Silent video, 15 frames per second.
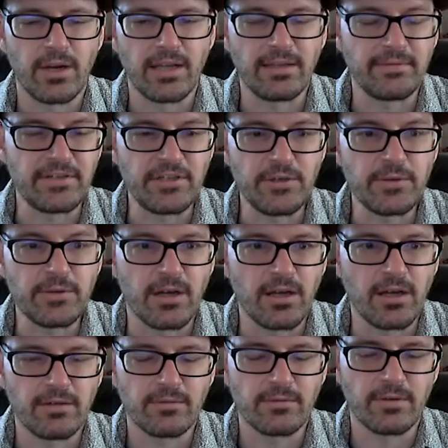I live in
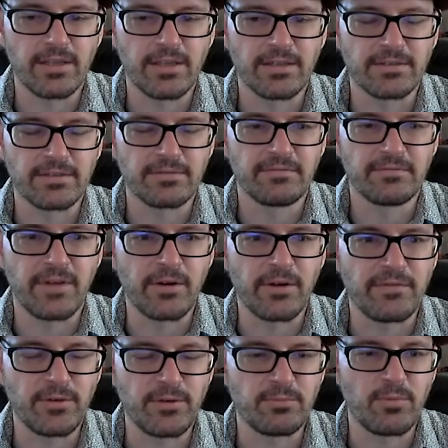Utah, right? There's very
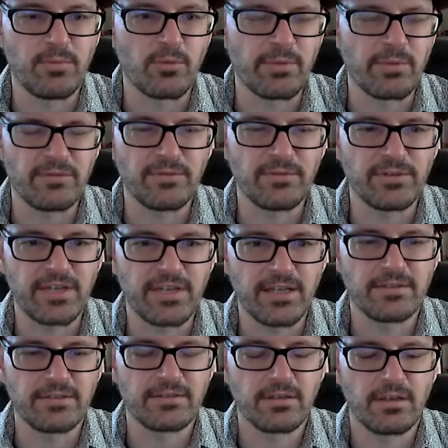few more beautiful states.